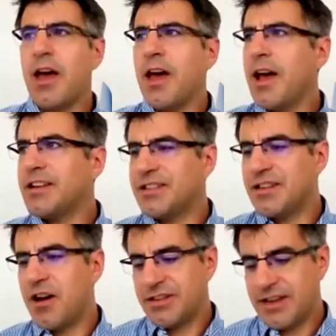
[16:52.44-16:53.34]
uh, and
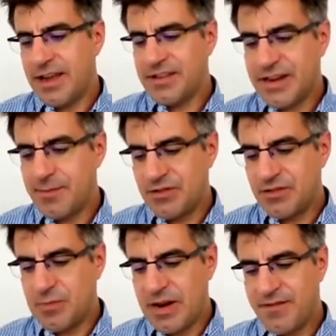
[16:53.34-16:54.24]
start to get the same
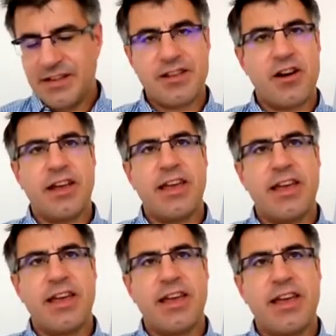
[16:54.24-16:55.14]
sort of benefits that
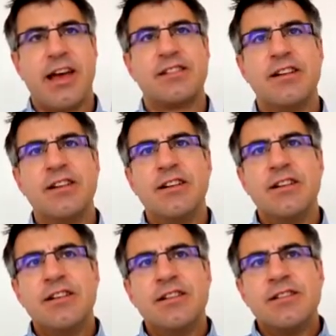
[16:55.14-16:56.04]
IKEA
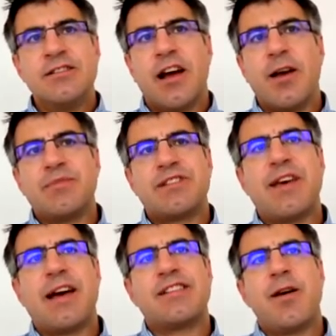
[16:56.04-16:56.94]
has? Um,
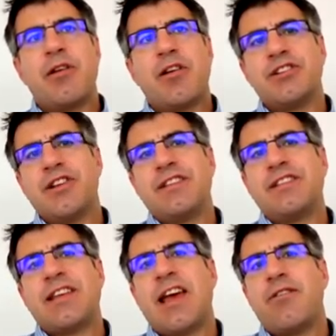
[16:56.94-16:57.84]
so that terminology,
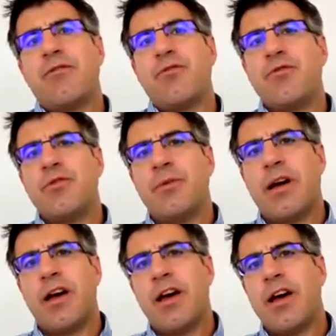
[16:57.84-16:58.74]
this is how
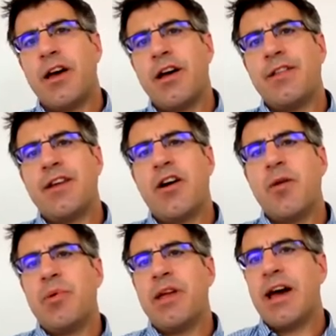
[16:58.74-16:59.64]
uh, the
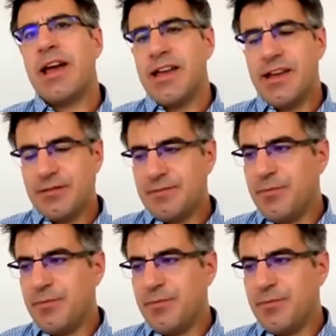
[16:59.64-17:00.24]
IPA,